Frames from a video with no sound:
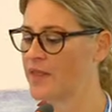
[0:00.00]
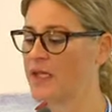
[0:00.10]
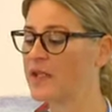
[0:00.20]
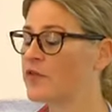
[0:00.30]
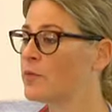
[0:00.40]

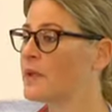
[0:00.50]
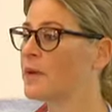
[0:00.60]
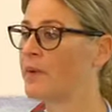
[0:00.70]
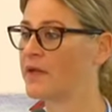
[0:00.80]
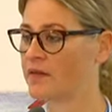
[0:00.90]
There needs to
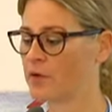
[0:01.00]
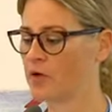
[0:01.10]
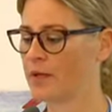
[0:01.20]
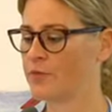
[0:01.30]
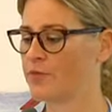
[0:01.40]
be a better
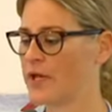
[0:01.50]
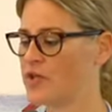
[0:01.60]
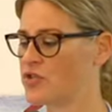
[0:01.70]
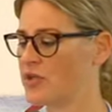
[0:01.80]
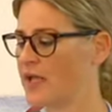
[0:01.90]

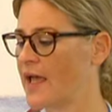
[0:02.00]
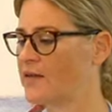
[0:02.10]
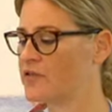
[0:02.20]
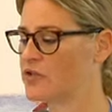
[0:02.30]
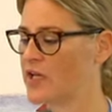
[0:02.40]
collaboration and
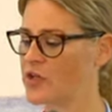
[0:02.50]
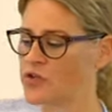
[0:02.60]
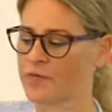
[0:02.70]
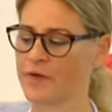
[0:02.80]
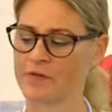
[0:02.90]

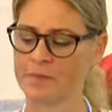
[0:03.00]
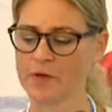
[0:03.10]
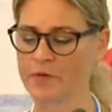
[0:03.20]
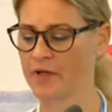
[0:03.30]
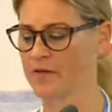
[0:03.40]
exchange of
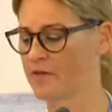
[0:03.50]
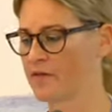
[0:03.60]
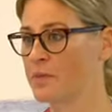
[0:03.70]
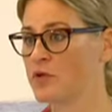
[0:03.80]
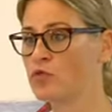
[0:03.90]

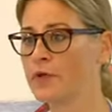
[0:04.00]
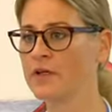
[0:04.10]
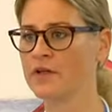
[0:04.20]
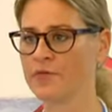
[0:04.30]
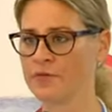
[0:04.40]
experiences
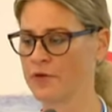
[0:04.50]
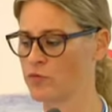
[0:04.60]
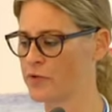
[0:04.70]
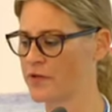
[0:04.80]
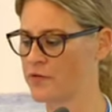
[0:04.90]
between
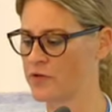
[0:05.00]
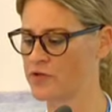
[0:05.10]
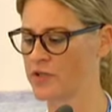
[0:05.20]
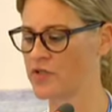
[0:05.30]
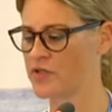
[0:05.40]
different
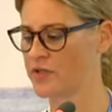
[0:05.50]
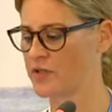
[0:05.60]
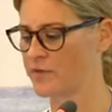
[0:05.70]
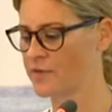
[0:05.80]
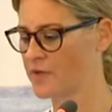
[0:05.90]
research
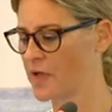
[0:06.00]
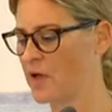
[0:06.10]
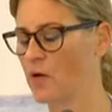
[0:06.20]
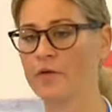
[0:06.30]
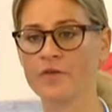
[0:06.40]
initiatives
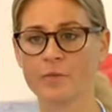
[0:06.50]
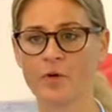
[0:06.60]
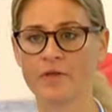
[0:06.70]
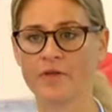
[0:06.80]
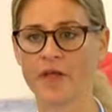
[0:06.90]
on
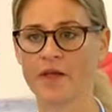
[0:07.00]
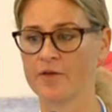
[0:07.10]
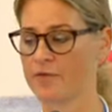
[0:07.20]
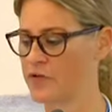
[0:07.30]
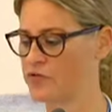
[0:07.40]

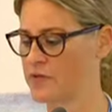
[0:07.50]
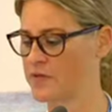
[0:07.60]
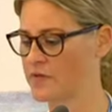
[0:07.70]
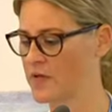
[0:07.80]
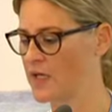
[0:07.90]
small-scale
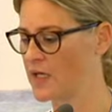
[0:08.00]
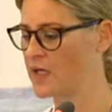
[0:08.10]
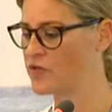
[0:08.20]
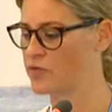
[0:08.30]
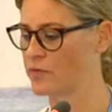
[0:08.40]
fisheries
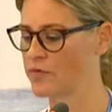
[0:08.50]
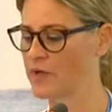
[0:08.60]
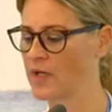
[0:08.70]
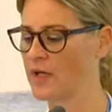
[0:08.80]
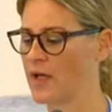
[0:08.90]
issues,